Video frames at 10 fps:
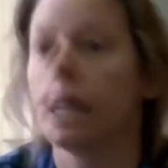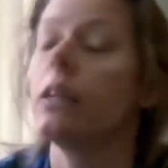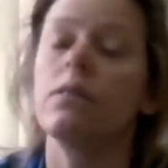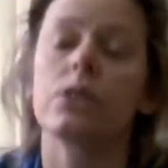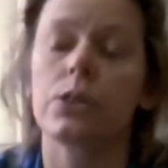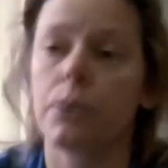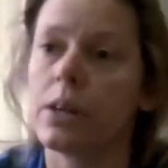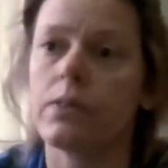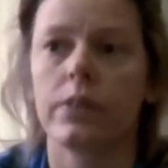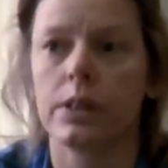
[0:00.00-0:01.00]
I didn't even
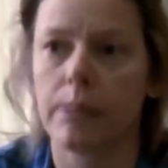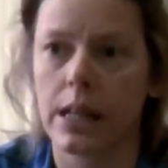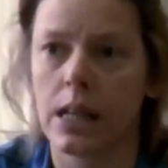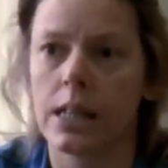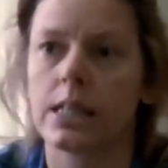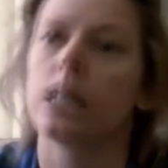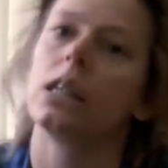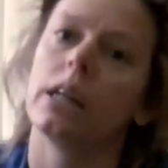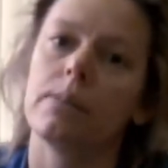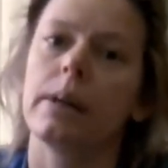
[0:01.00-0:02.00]
swear in front of my clients.
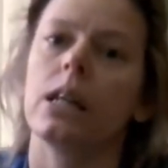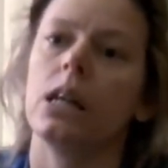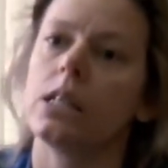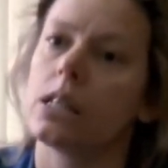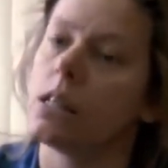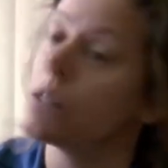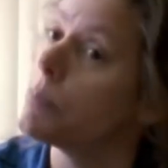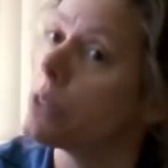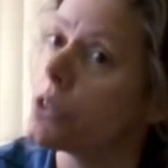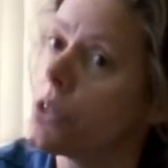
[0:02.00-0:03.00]
And a lot of my clients, I talked
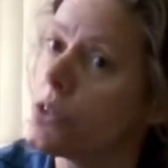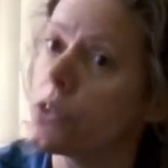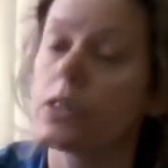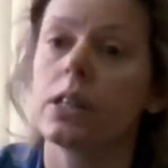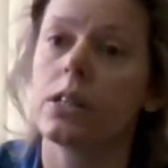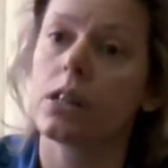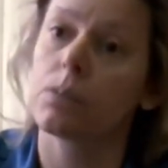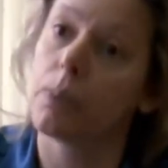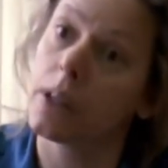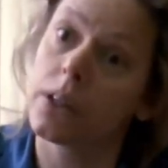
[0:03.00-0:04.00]
about Jesus and I
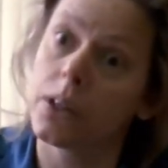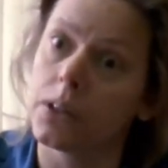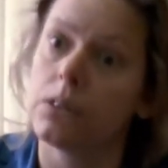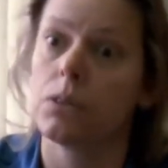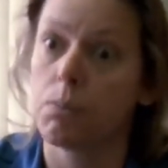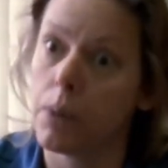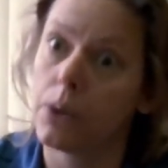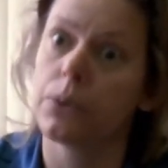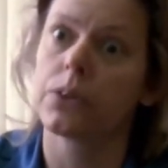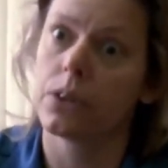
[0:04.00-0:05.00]
talked political,
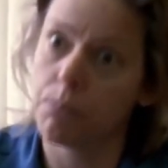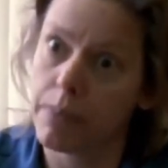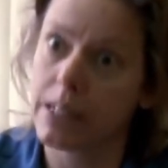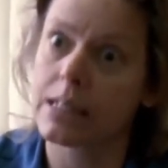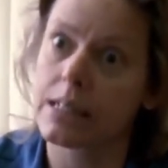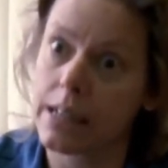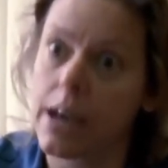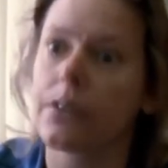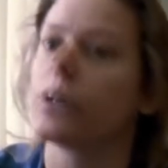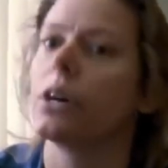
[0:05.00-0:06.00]
both mixed
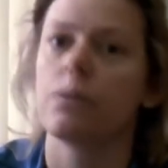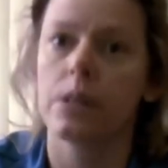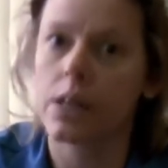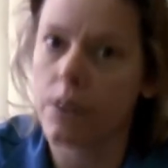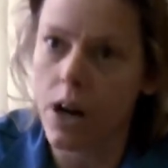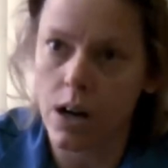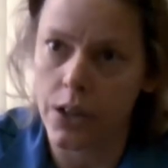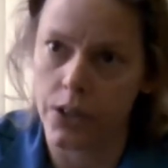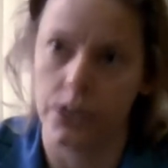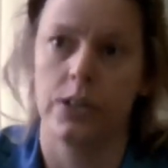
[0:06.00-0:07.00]
together, and we never
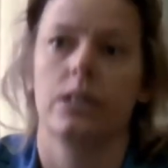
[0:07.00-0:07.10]
argued.